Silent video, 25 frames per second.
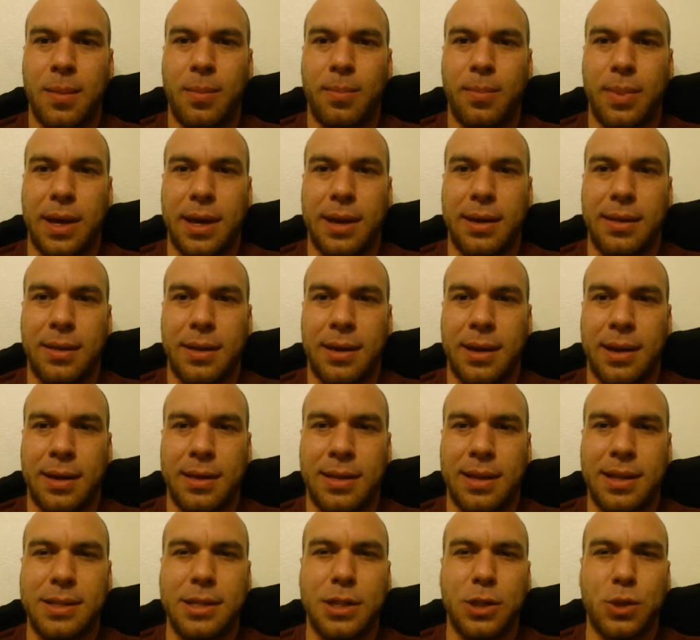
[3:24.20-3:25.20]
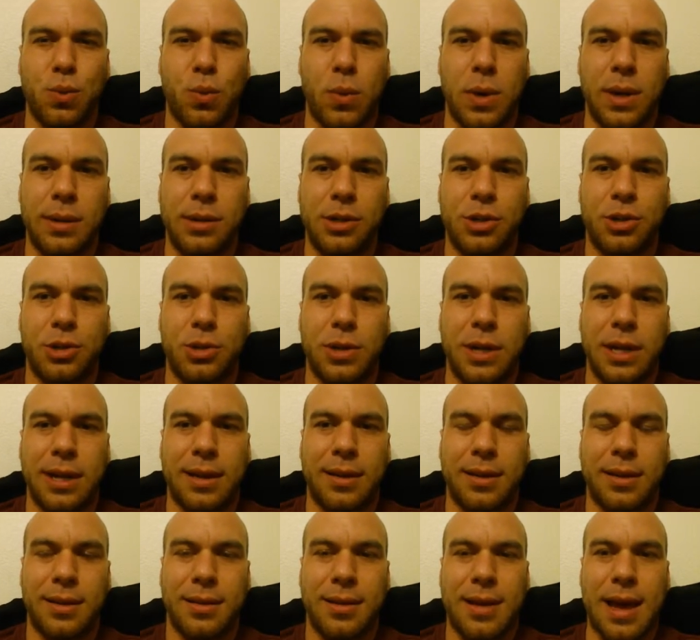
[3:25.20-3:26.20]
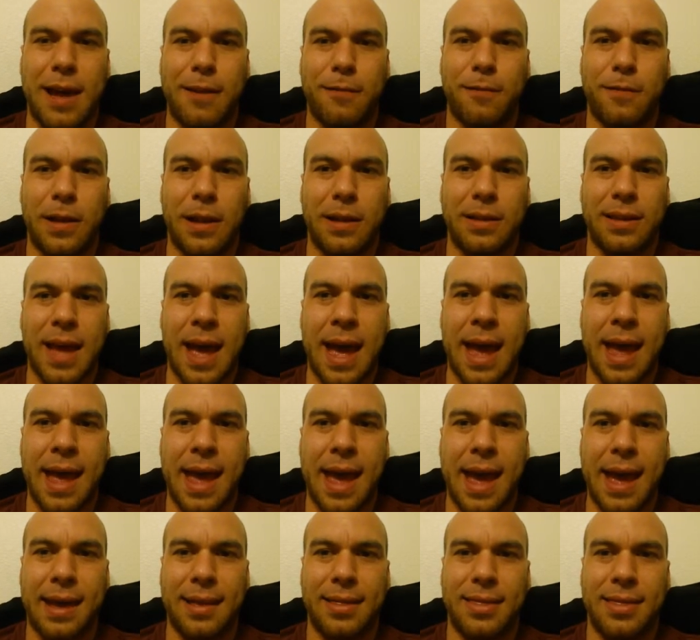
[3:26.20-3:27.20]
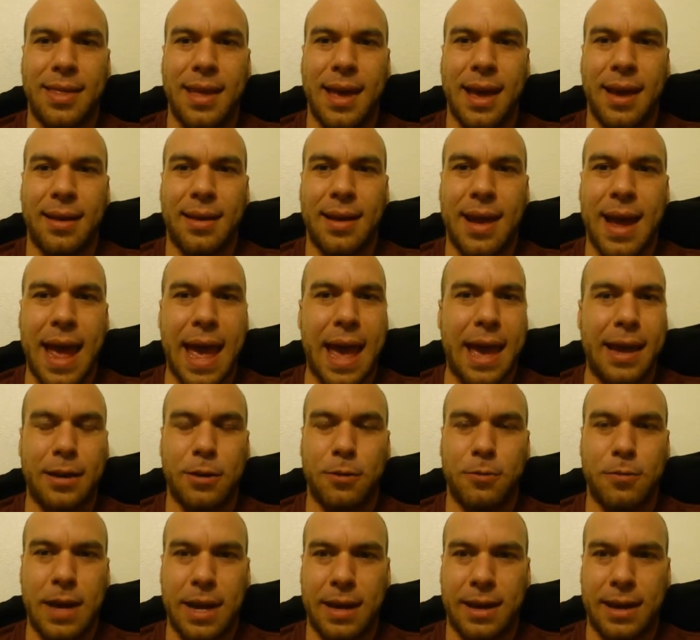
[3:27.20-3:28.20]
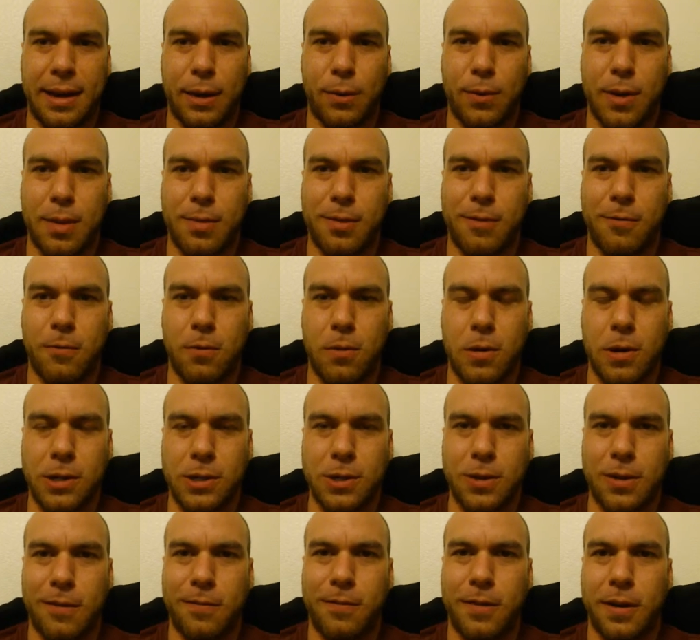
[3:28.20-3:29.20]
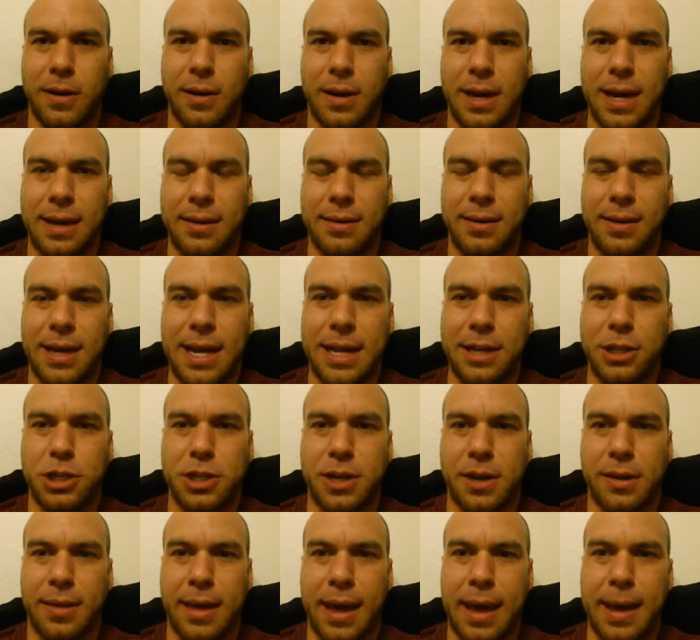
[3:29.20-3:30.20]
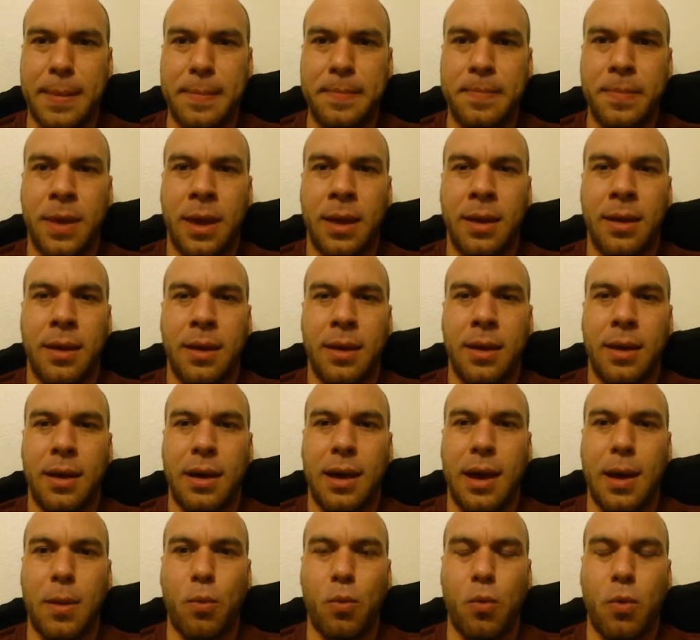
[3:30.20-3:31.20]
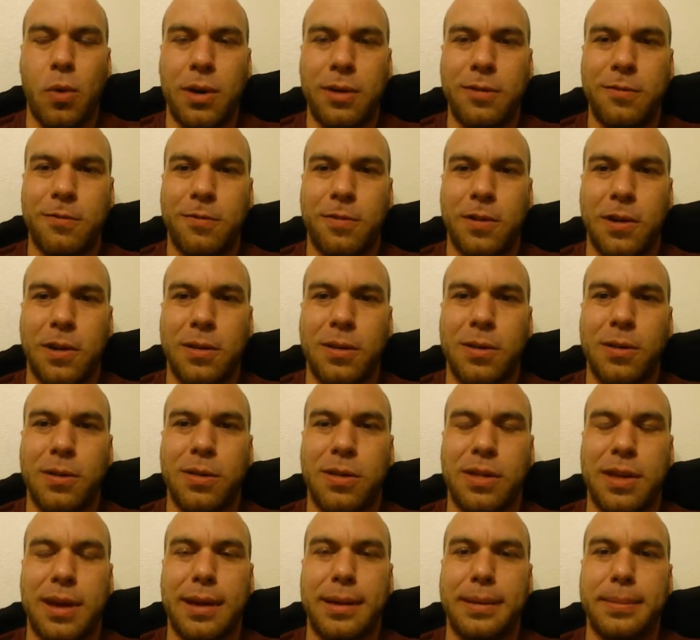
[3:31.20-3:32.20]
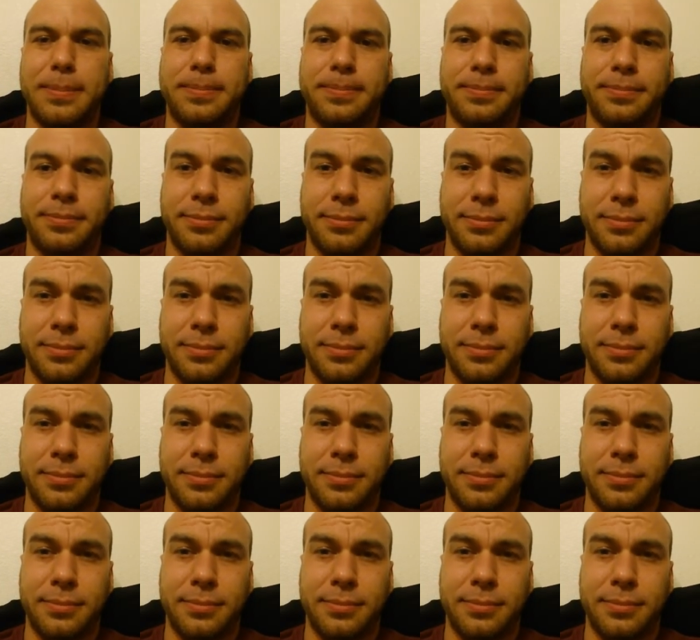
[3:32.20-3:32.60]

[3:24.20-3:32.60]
But this is one trick I felt I had that I hadn't read anywhere before, so I figured I'd share that. One further thing